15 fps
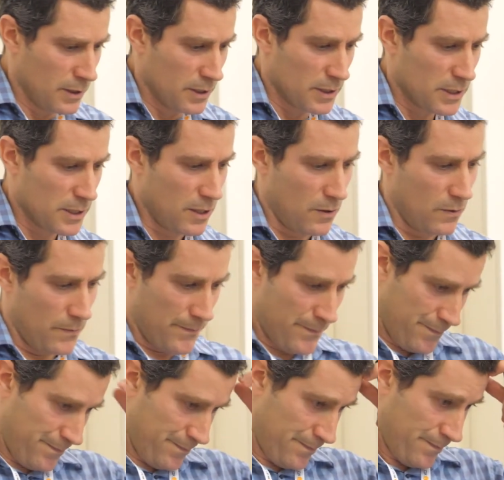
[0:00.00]
So,
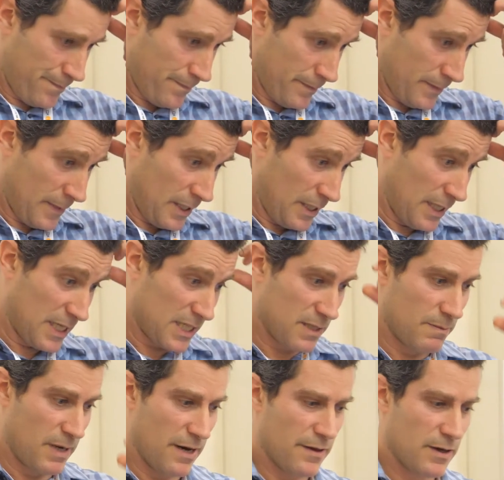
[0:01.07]
less
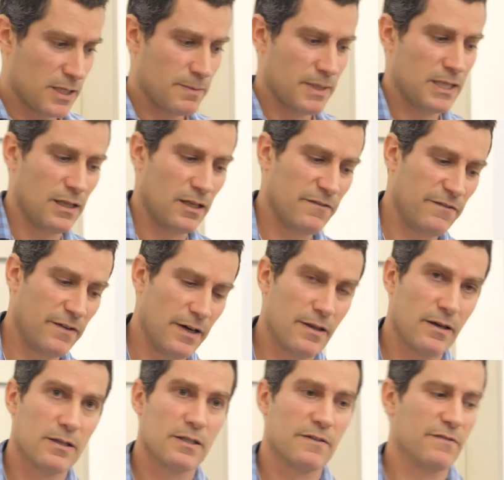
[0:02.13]
mothers but not
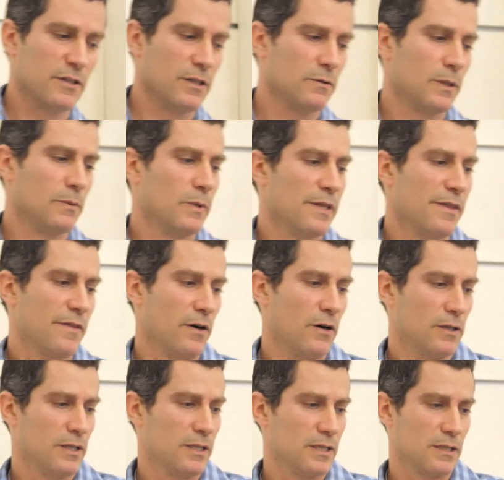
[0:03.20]
fathers of children with
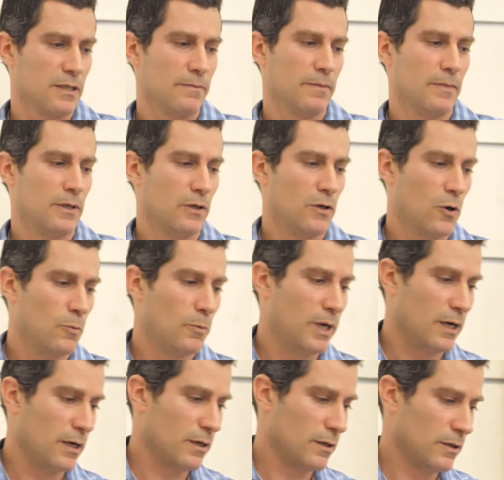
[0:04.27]
autism go
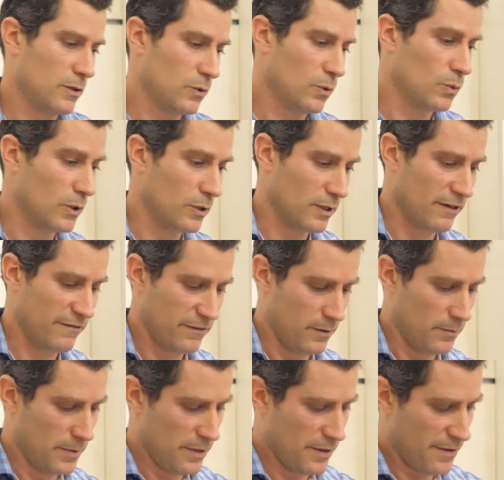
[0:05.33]
back to work after
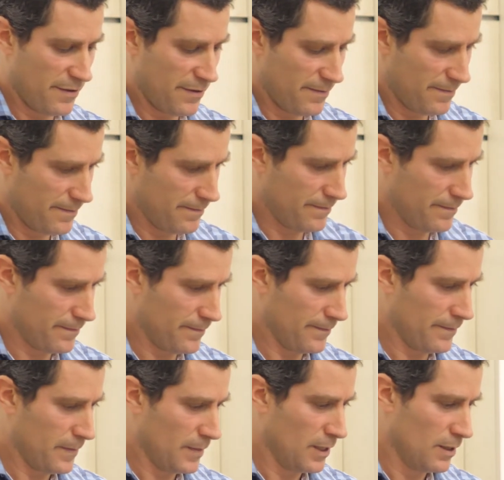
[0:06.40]
birth.
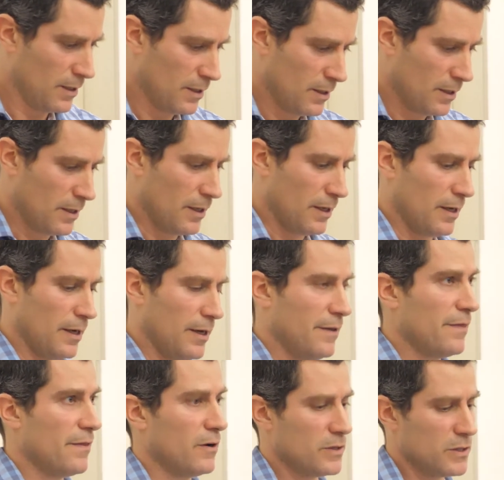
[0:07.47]

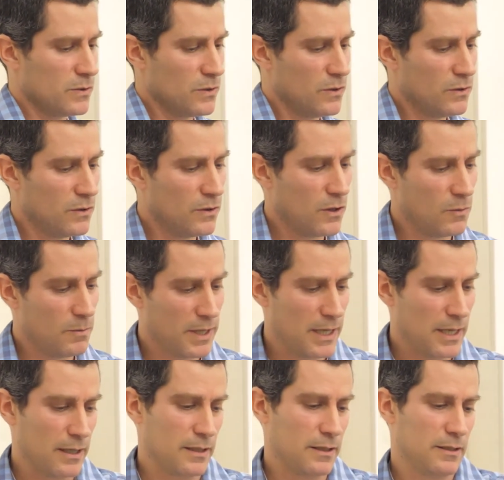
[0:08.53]
In those who do go
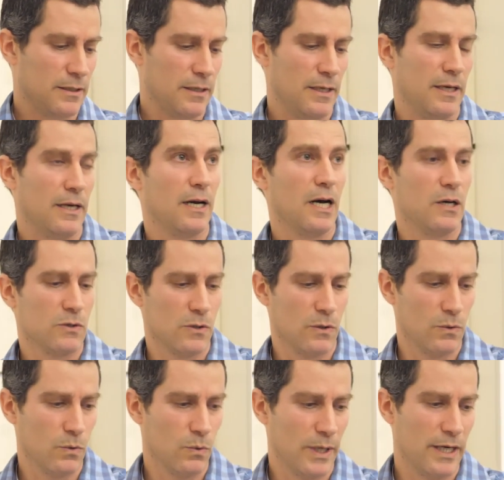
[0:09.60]
back,
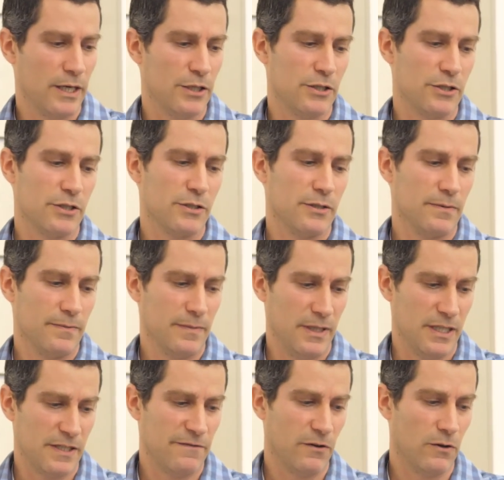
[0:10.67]
household wage
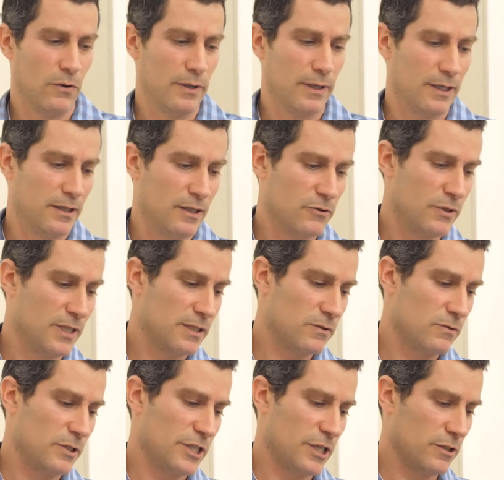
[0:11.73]
is following a decreased
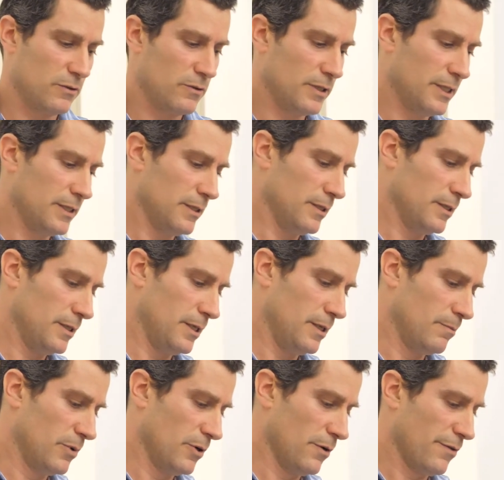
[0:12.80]
trajectory
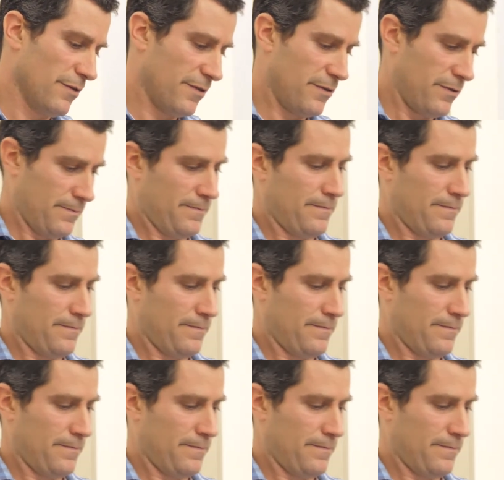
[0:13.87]
in both